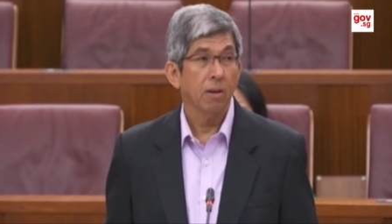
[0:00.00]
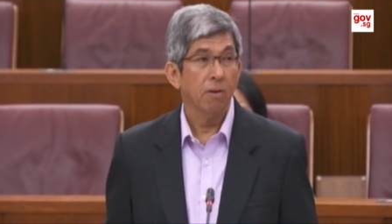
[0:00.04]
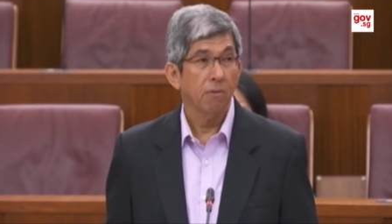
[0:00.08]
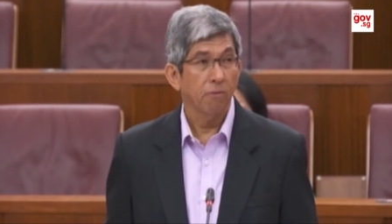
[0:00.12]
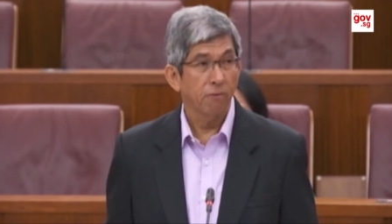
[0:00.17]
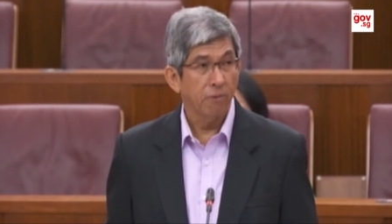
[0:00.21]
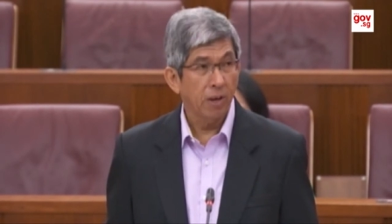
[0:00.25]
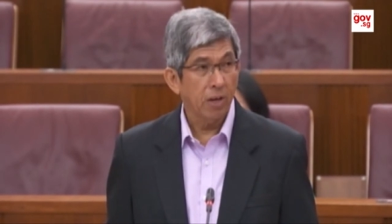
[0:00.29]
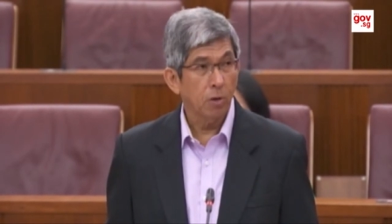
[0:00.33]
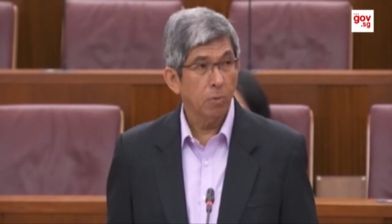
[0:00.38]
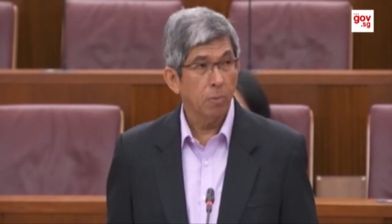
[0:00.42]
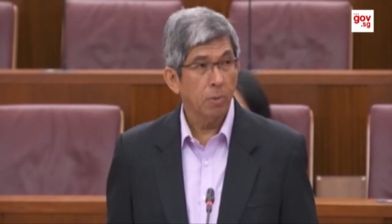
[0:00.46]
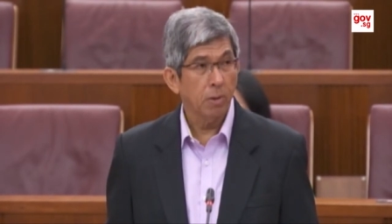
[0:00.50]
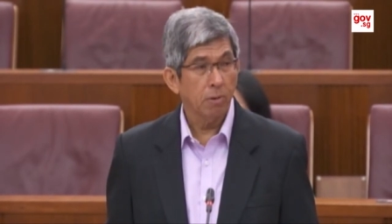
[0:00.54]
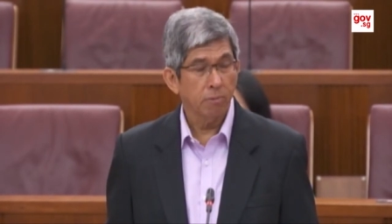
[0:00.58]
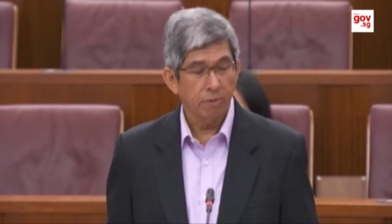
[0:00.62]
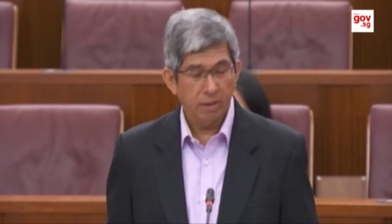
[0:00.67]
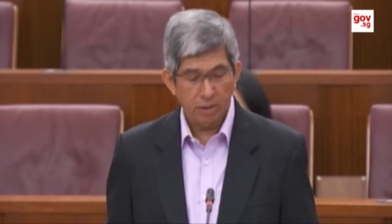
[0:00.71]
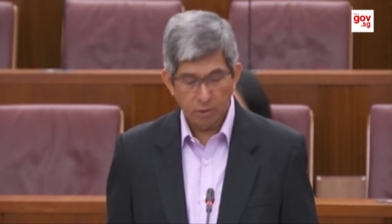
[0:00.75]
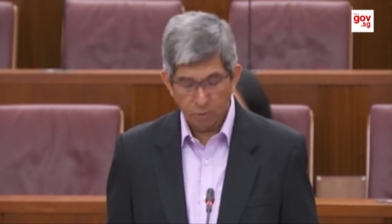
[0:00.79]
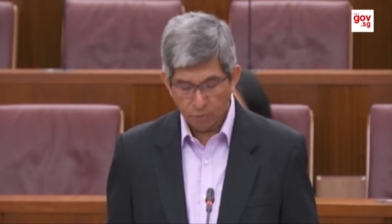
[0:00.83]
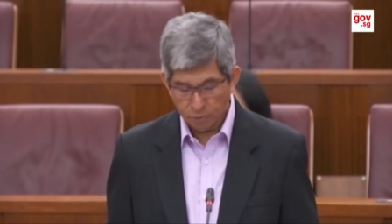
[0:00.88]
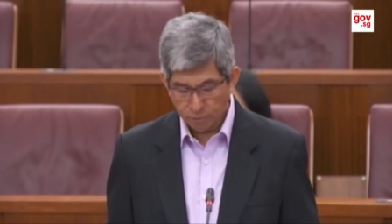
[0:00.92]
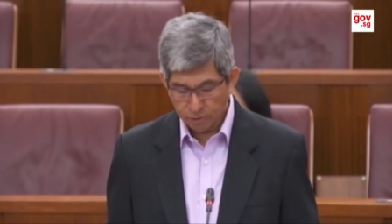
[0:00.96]
valuable
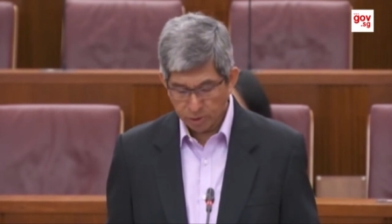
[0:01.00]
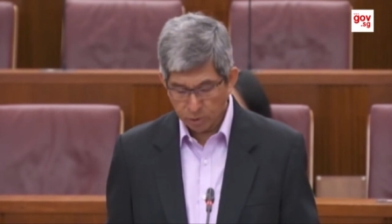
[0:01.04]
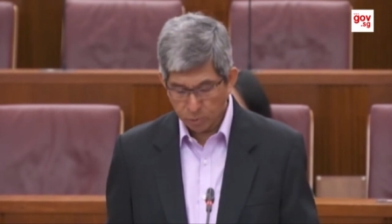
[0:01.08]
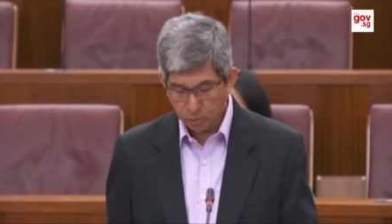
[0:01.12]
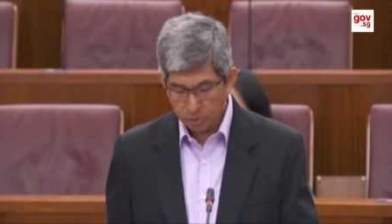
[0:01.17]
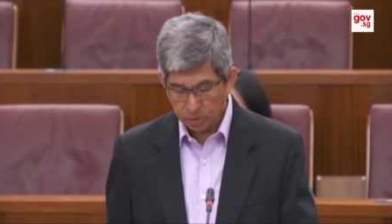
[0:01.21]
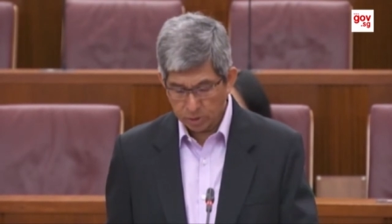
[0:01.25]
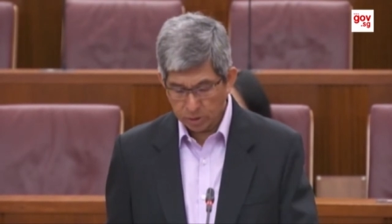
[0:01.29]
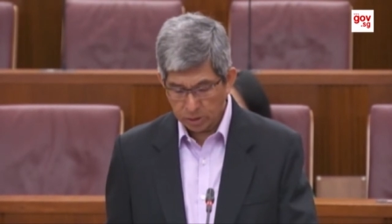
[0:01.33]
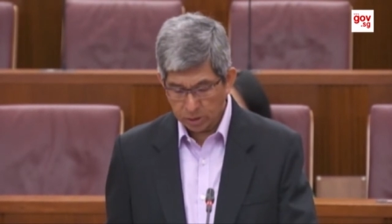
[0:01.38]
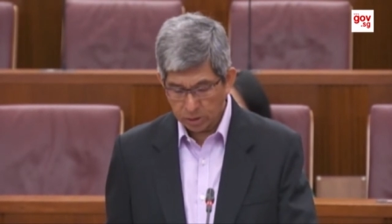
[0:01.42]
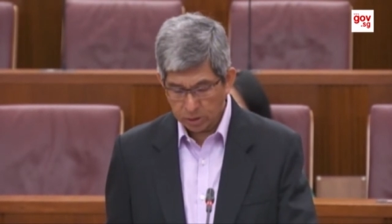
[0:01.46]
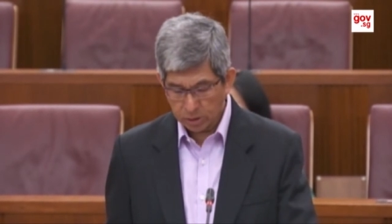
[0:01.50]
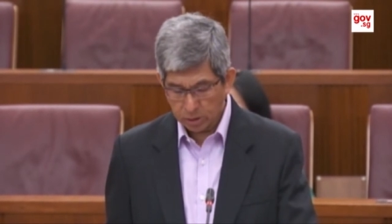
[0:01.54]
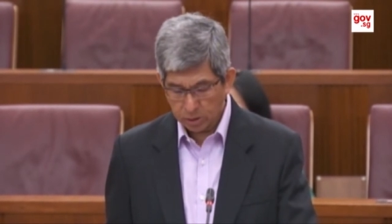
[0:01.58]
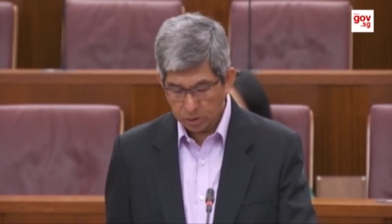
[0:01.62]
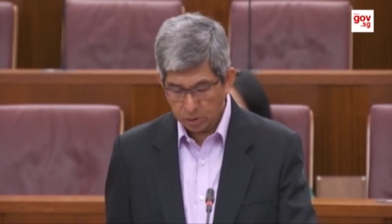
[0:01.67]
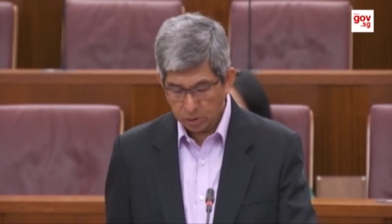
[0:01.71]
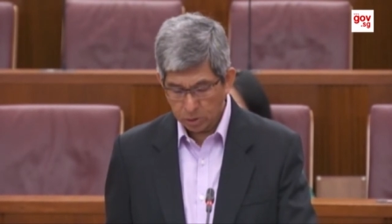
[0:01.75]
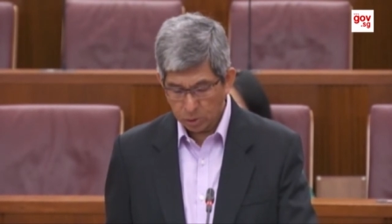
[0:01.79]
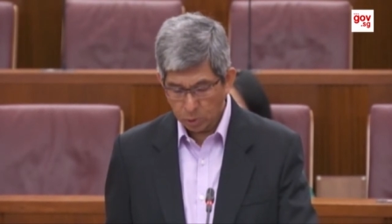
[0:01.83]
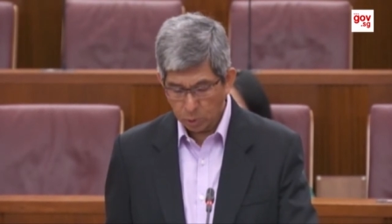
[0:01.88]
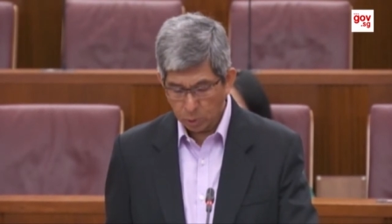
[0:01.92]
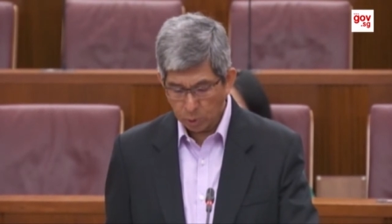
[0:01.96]
radio frequencies
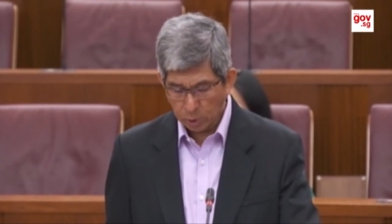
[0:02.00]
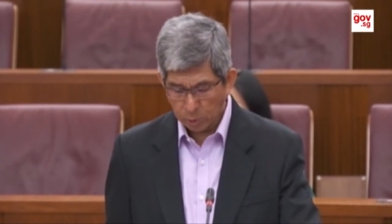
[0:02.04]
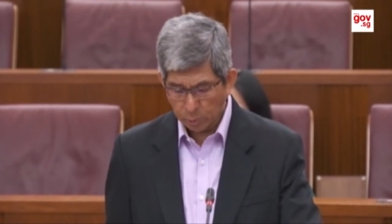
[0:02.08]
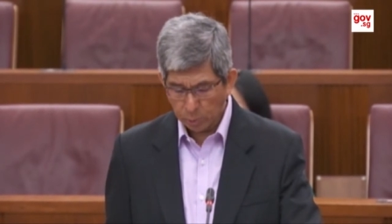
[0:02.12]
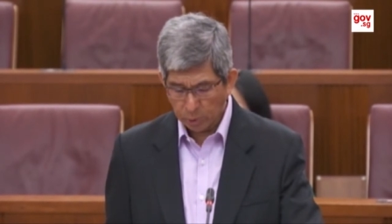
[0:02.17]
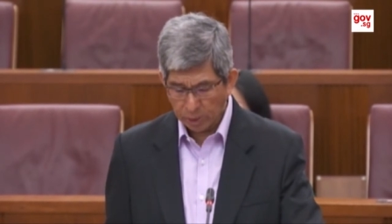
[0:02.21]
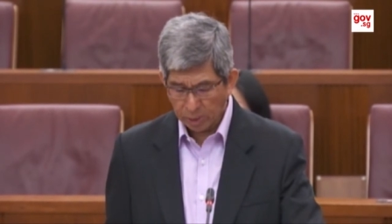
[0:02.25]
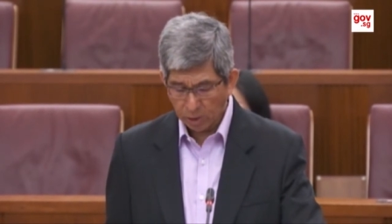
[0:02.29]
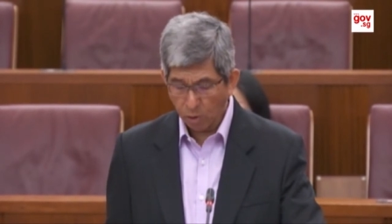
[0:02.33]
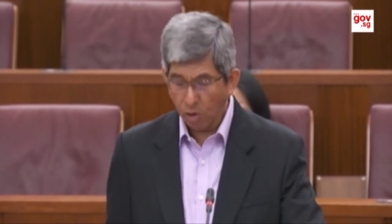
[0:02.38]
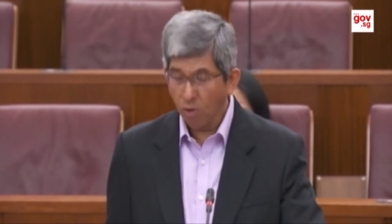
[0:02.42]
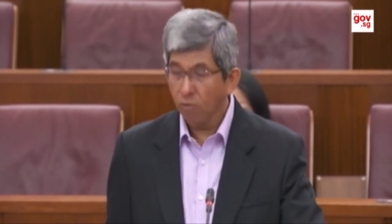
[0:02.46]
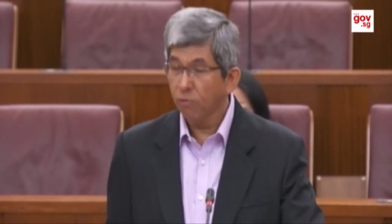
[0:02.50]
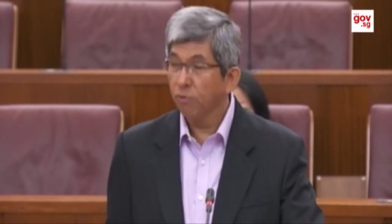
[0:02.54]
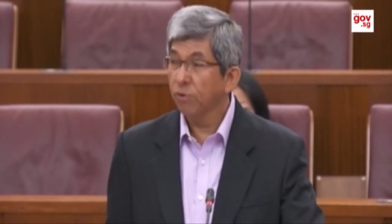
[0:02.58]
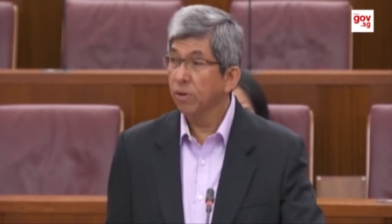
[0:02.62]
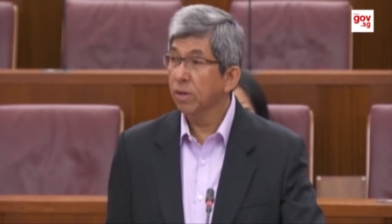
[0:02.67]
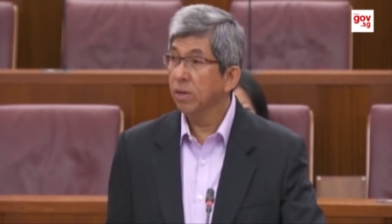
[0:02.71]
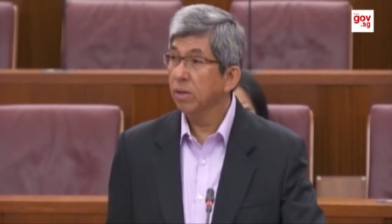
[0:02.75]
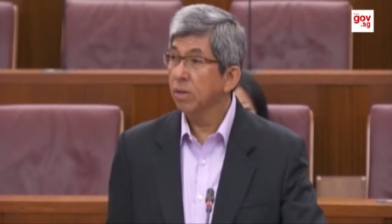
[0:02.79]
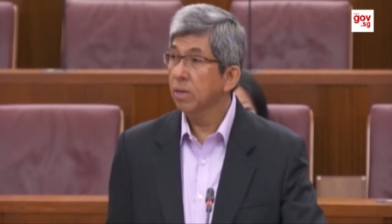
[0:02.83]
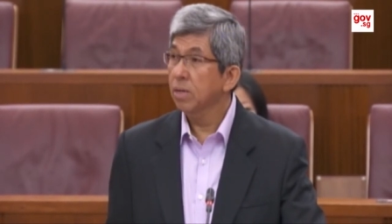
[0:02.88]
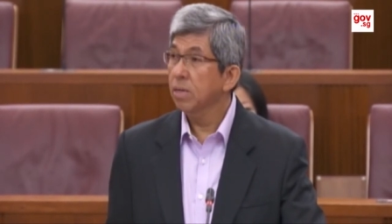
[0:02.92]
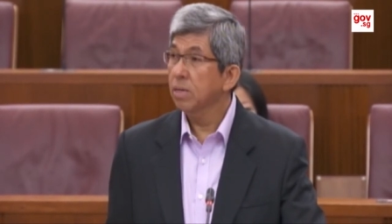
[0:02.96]
so that we can
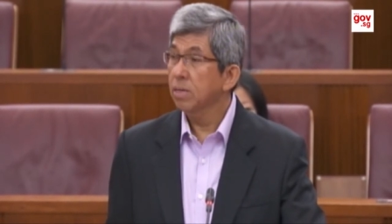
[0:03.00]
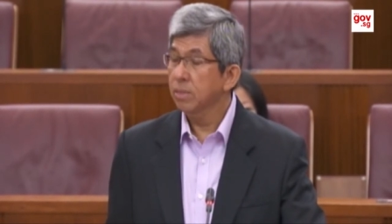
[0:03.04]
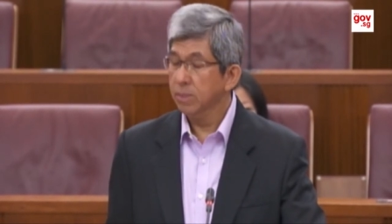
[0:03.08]
offer